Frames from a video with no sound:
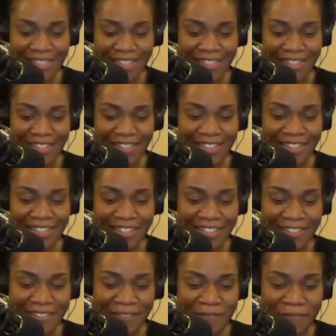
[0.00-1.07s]

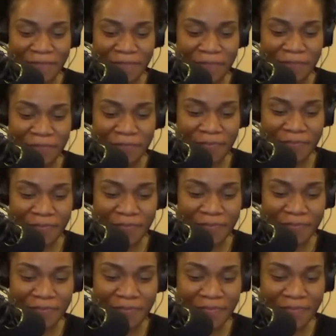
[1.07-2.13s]

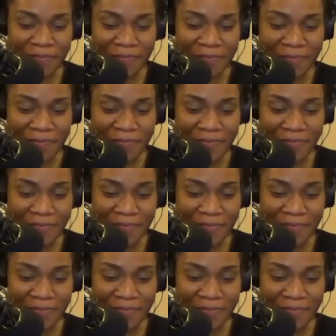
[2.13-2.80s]
(not speaking)